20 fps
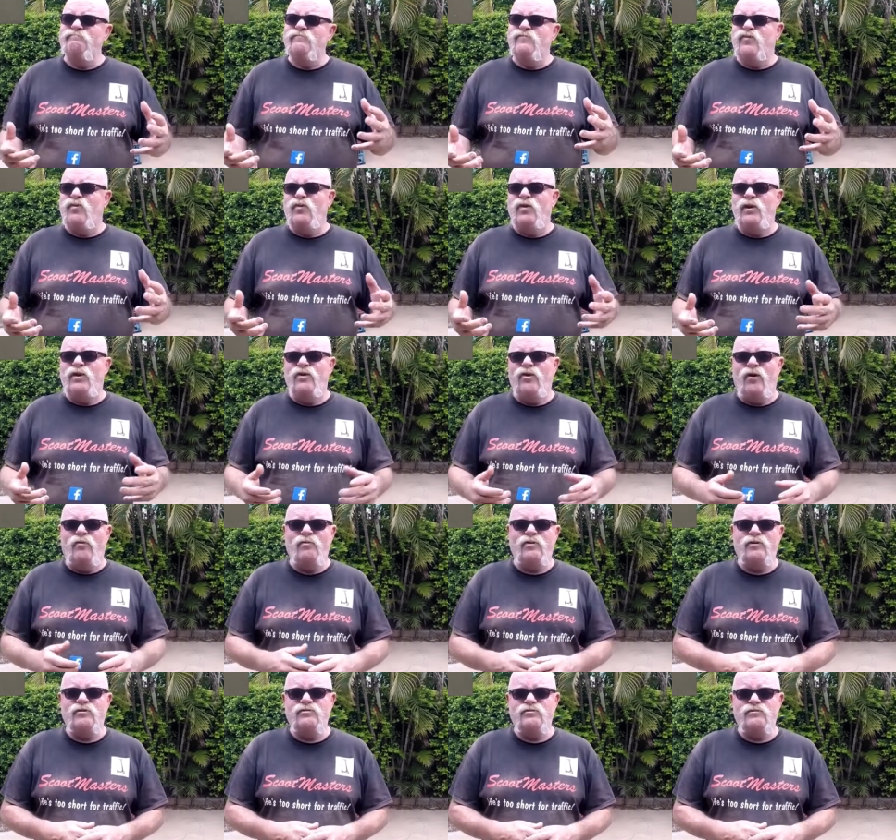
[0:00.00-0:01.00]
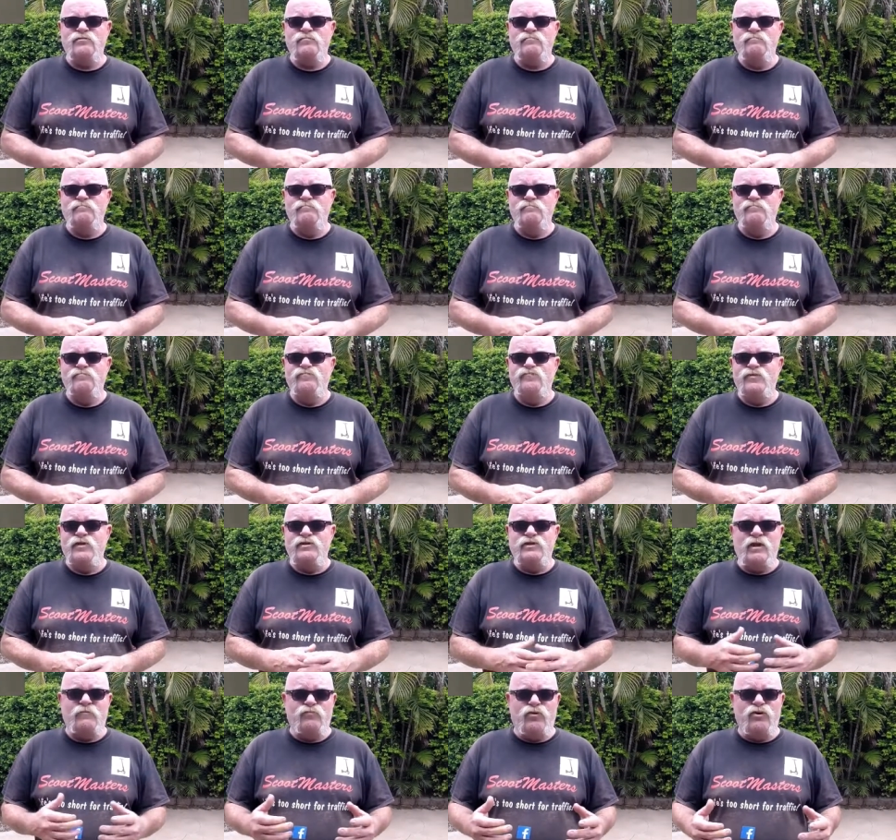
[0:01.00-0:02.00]
40 kilometers. Is
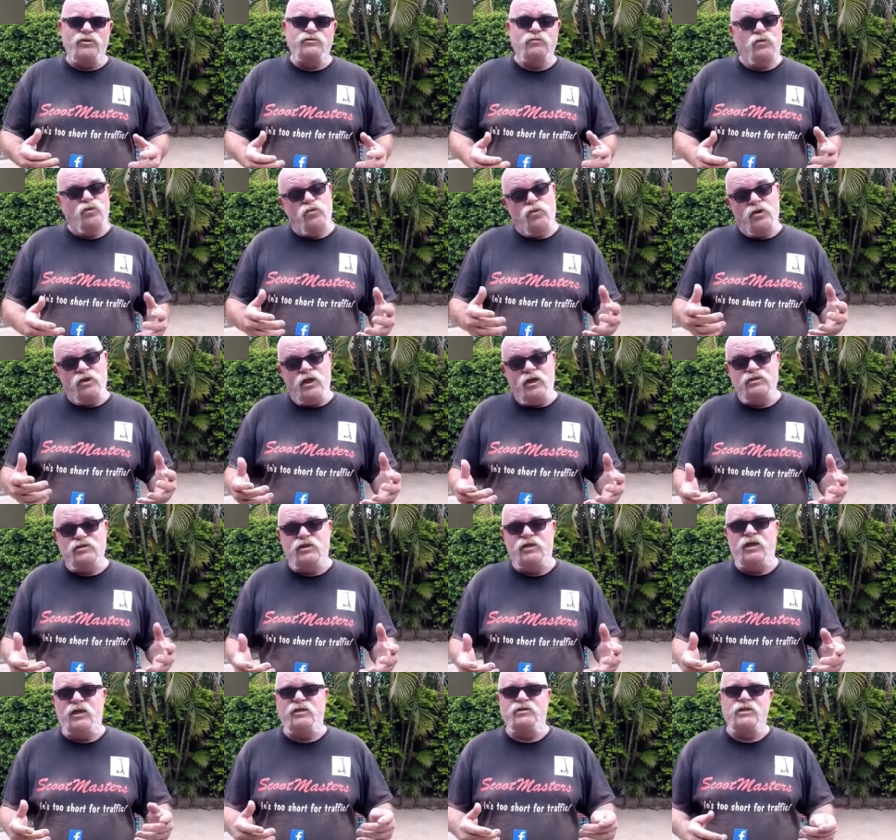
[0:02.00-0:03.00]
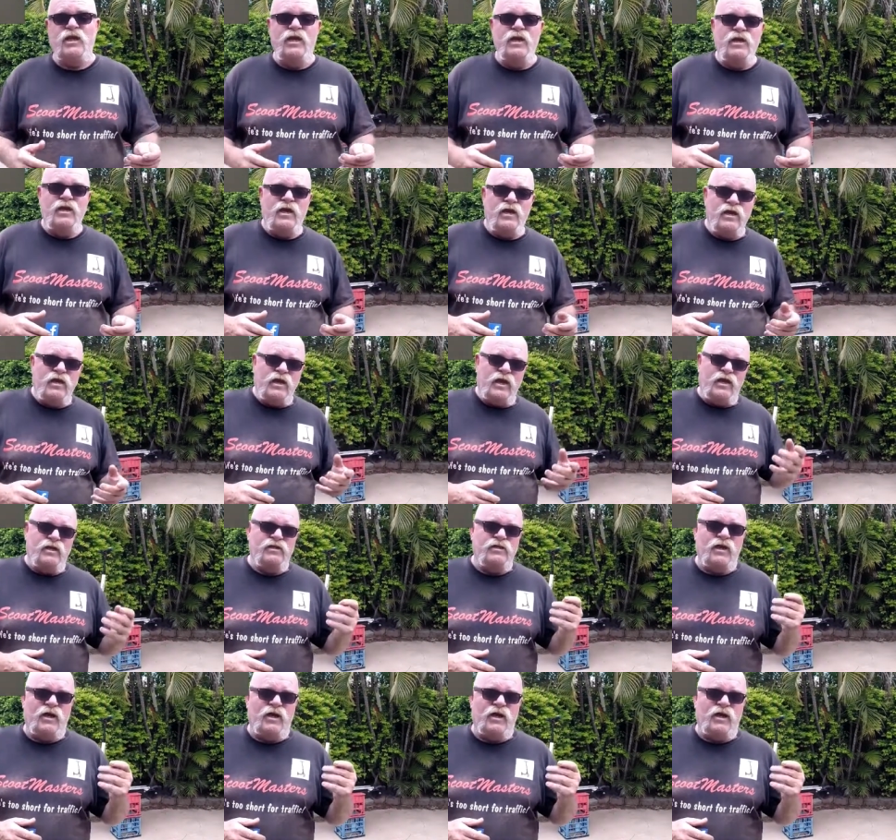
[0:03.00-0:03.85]
that possible? Well, yes, it is. And